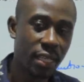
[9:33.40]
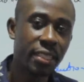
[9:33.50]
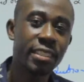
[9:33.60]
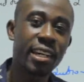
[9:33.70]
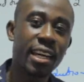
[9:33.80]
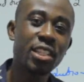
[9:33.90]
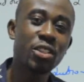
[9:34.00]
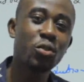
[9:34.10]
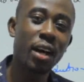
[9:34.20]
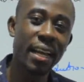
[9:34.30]
Try
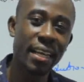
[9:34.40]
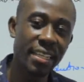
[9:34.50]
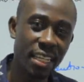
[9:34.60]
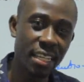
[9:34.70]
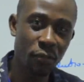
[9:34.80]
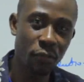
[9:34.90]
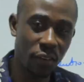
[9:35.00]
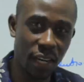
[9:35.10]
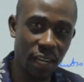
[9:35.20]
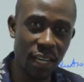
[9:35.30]
to
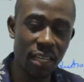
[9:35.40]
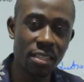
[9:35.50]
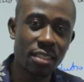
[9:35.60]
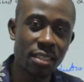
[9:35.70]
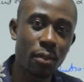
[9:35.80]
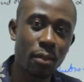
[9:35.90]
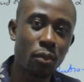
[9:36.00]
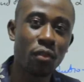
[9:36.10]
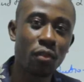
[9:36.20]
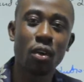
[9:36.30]
identify some
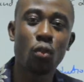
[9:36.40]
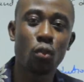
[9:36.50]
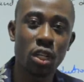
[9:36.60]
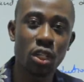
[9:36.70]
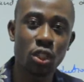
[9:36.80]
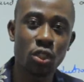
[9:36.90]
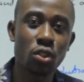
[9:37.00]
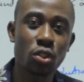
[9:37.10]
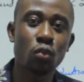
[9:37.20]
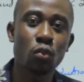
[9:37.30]
of the
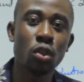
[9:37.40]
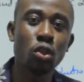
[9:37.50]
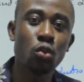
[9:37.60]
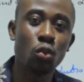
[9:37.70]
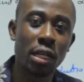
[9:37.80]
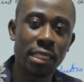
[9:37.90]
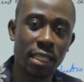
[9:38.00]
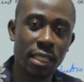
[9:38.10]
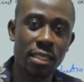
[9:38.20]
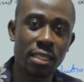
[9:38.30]
questions which were
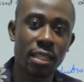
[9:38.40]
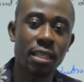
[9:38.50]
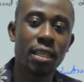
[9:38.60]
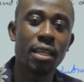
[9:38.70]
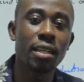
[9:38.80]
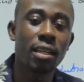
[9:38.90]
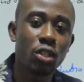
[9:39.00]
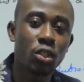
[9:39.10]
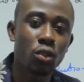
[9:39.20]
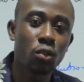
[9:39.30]
tested in
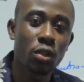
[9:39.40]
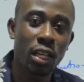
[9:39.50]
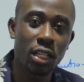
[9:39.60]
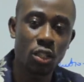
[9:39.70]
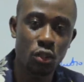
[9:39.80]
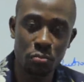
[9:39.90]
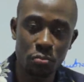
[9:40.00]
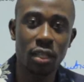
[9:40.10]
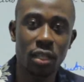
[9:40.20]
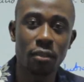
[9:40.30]
relation to that topic.